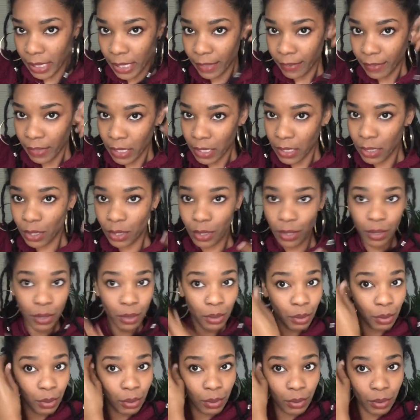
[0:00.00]
these
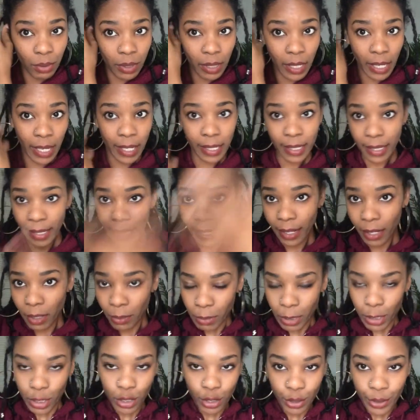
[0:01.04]
two hanging down,
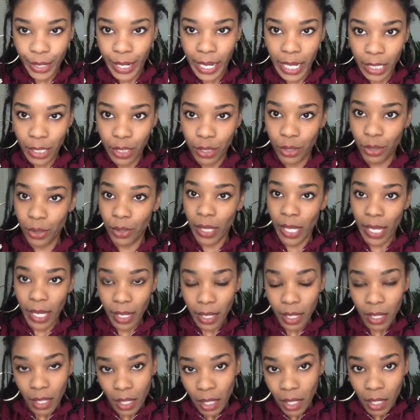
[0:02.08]
but you don't have to do that.
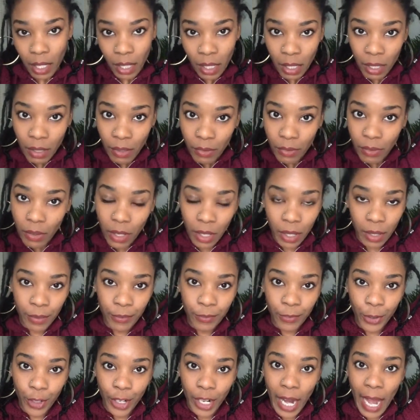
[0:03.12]

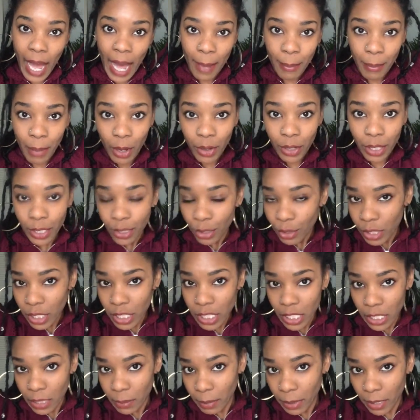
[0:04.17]
For your high pony, you can
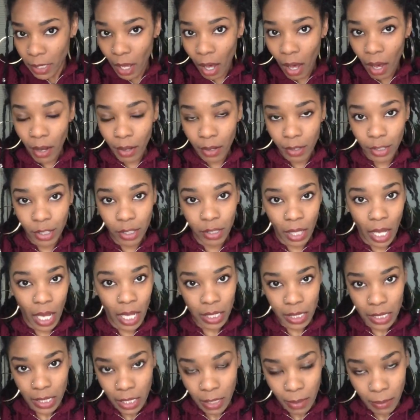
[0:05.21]
just put all your
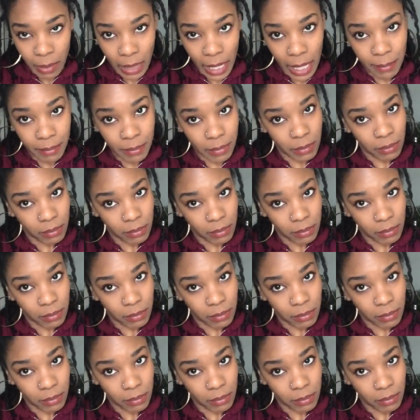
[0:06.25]
locks up, but I'm